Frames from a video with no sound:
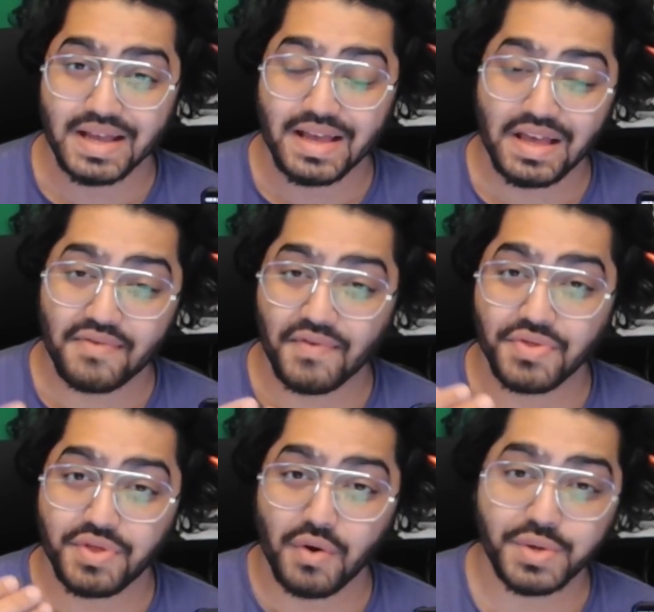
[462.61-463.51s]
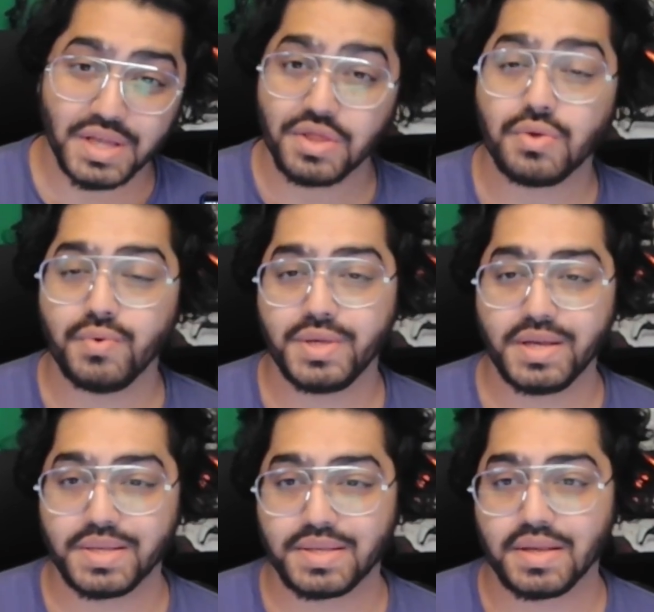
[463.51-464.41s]
It's for those
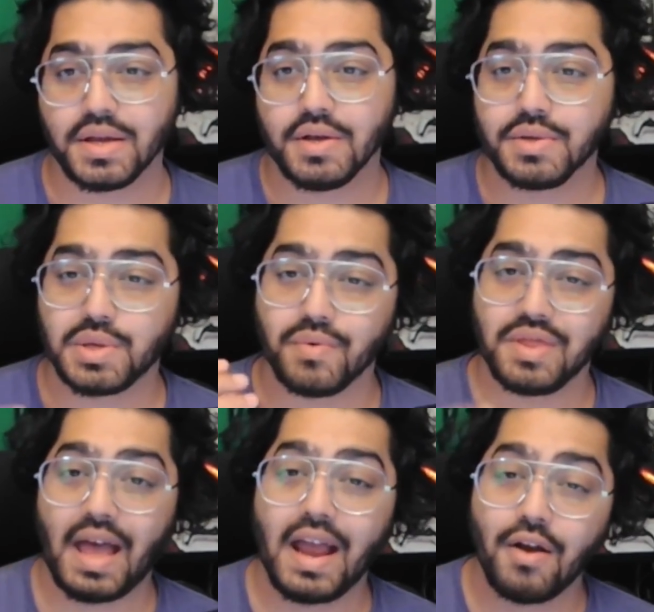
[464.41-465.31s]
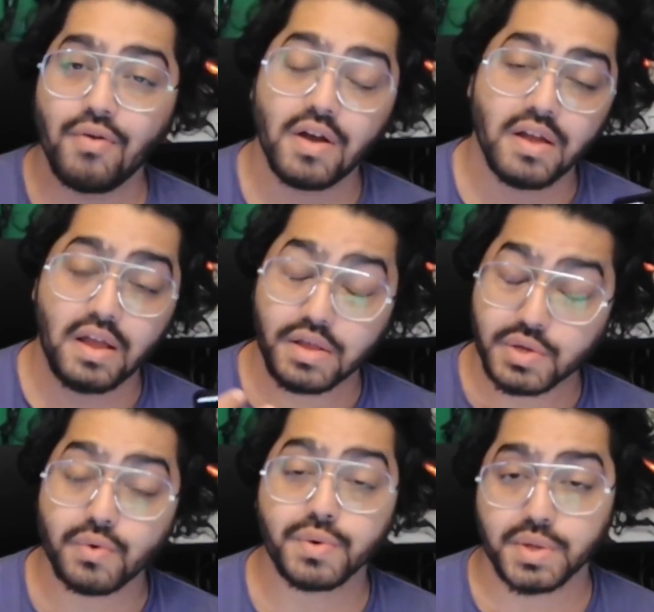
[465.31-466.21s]
enthusiasts. So in that area, it
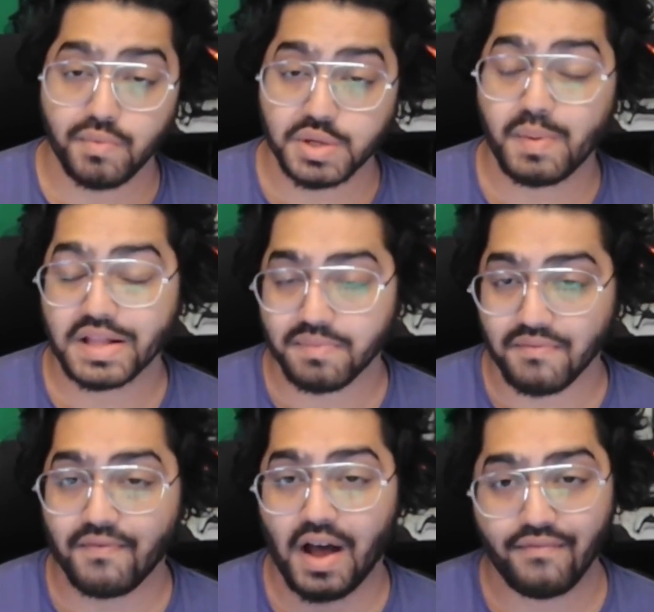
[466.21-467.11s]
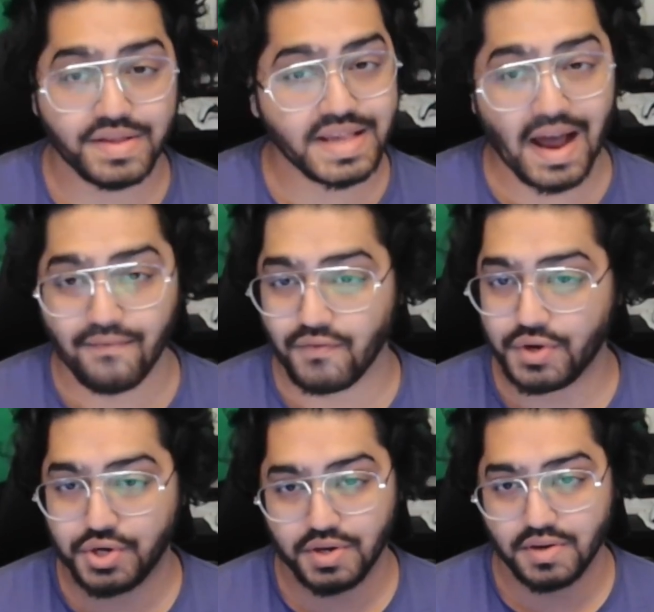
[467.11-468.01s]
scores a respectable 5. It's
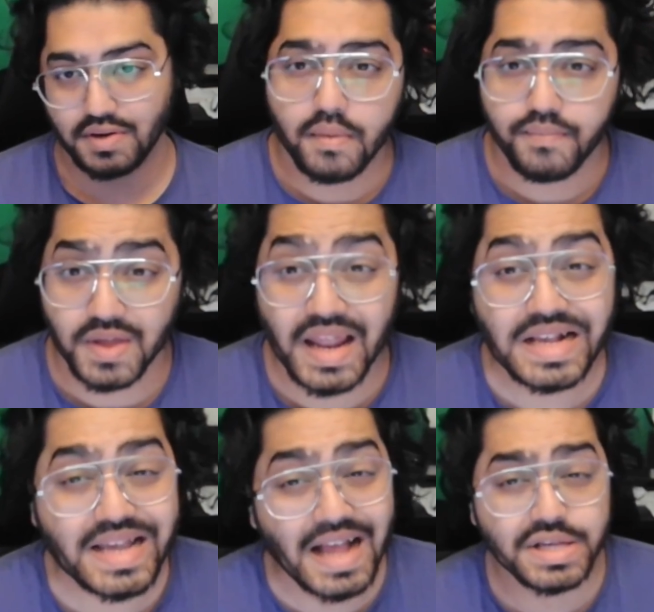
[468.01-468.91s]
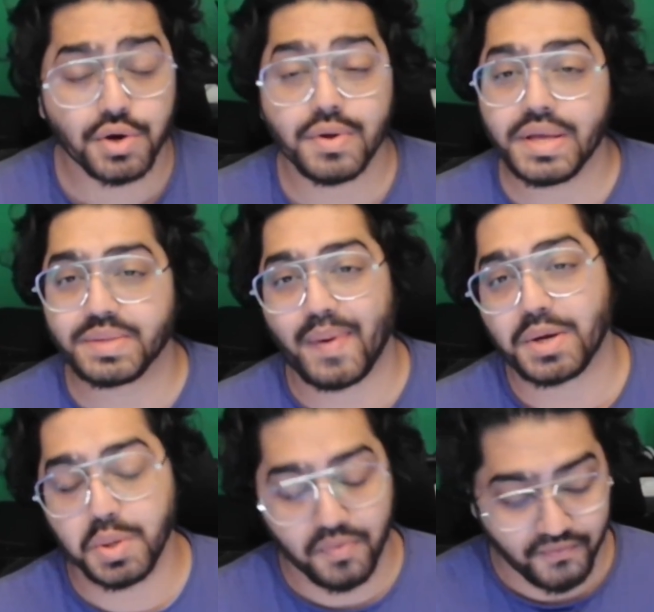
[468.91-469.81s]
average. The next category is
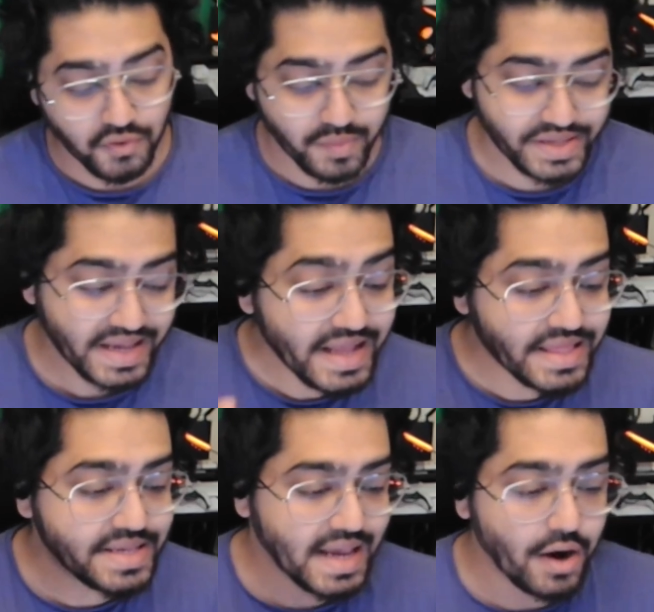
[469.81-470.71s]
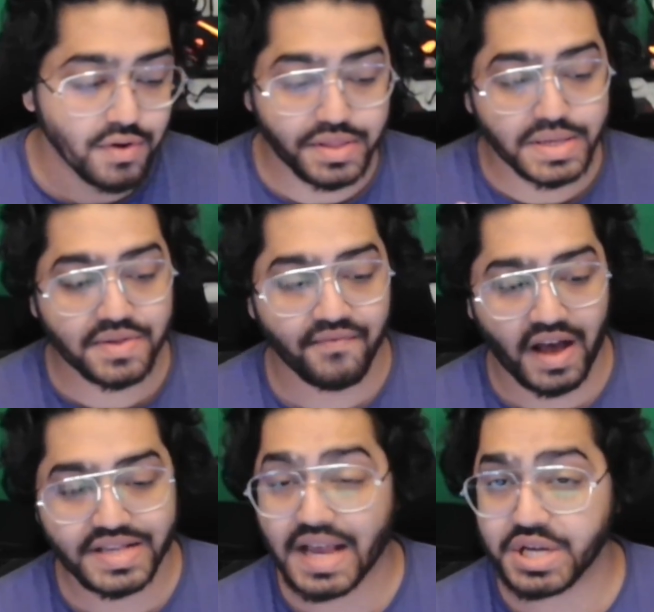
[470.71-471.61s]
battery performance. In this area, this
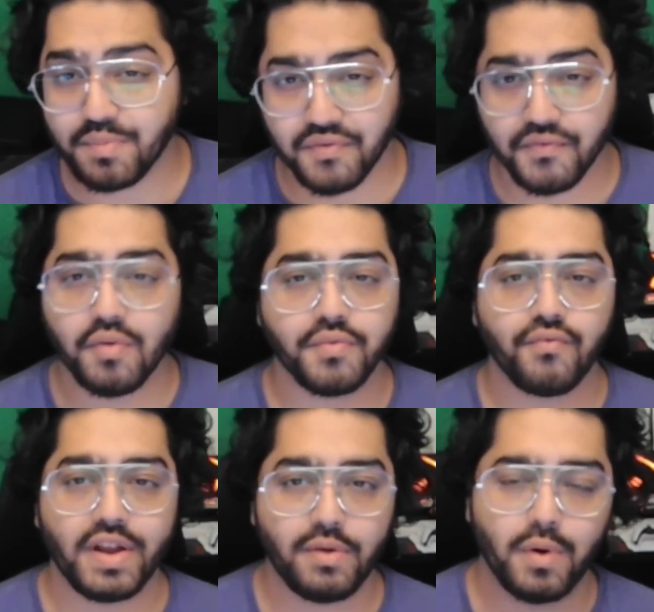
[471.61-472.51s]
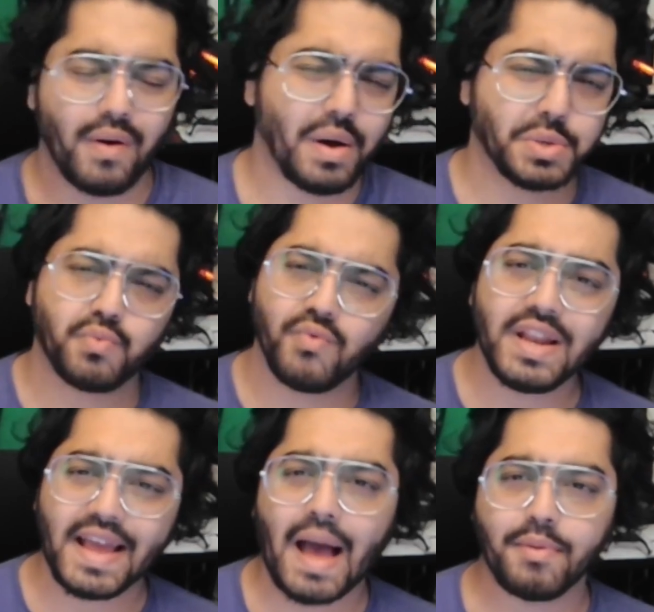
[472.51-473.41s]
device actually performed really well. I was really
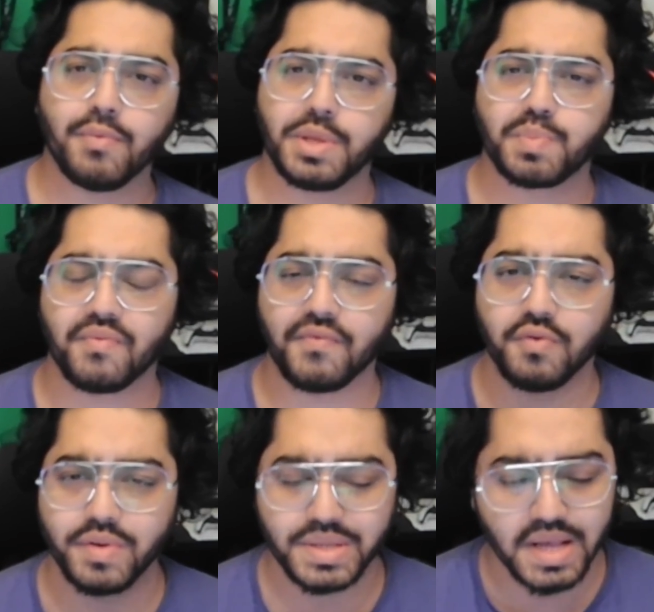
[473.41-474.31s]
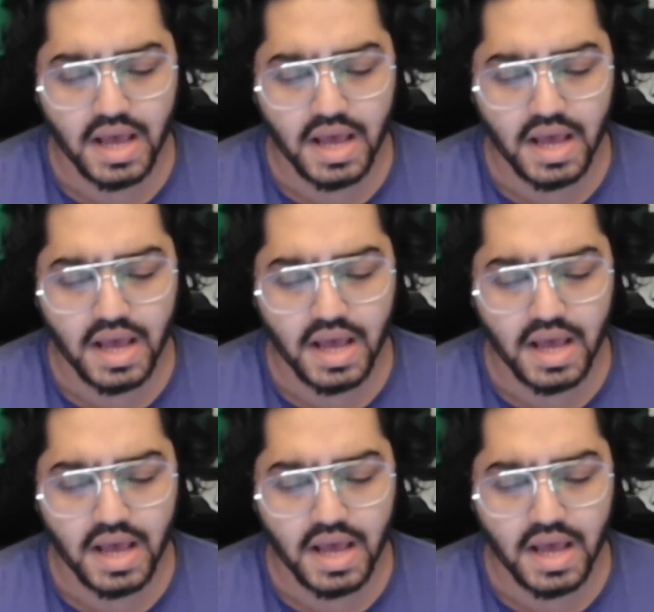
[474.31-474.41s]
happy with this performance.